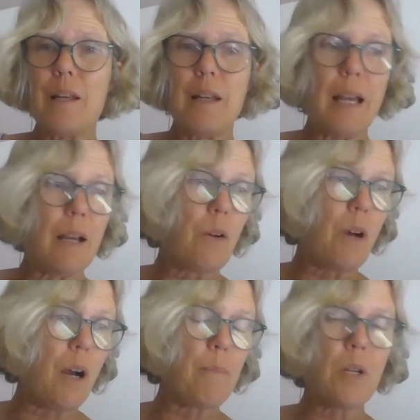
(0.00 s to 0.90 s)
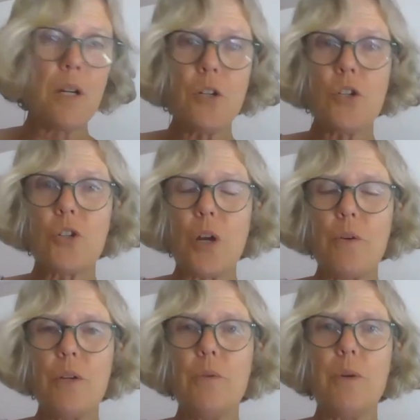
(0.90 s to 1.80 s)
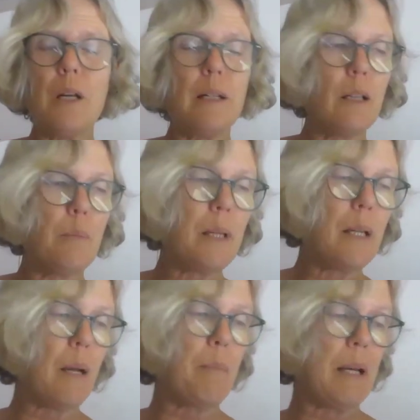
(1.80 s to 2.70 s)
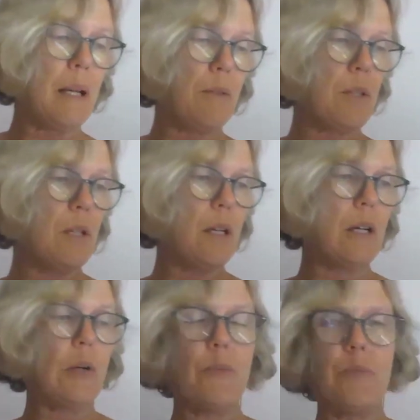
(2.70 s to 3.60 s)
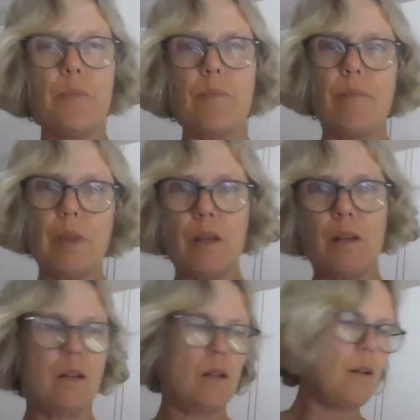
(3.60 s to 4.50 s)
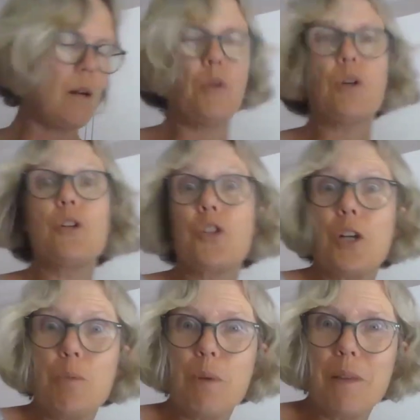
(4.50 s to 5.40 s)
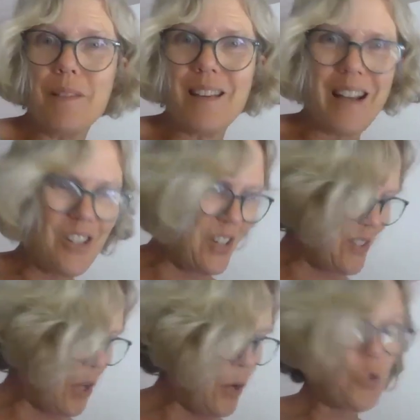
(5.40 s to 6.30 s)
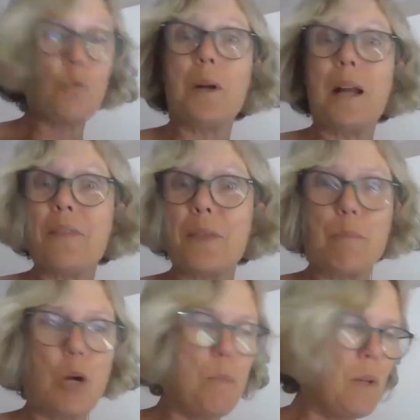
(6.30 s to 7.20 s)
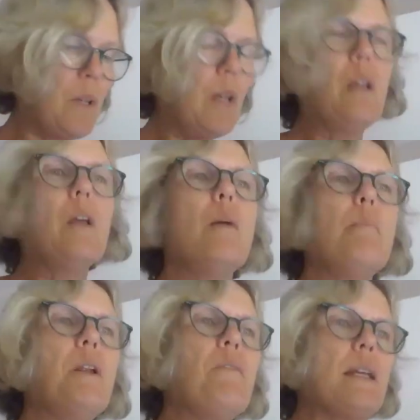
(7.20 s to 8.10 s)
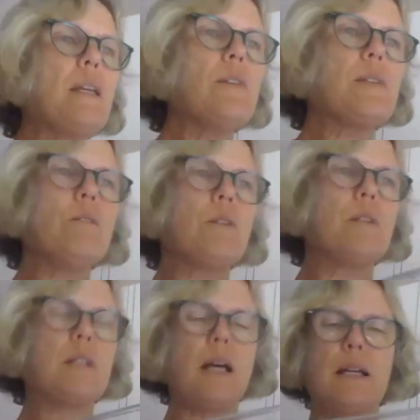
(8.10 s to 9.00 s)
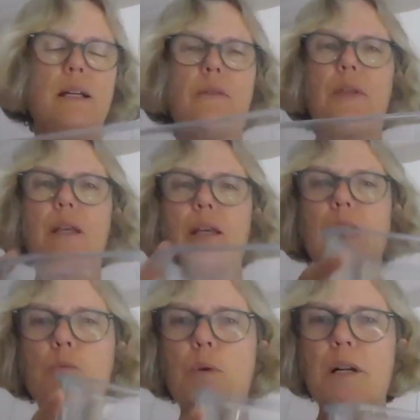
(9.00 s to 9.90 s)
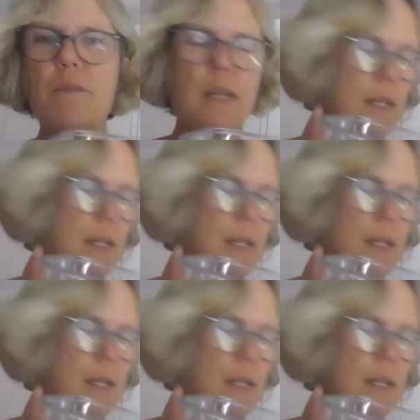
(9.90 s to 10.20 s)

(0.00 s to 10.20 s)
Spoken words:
Now, I'm going to show you a little bit about, I'm not going to show you the one that actually is the host reward at the moment, but a vacuum seal container is one of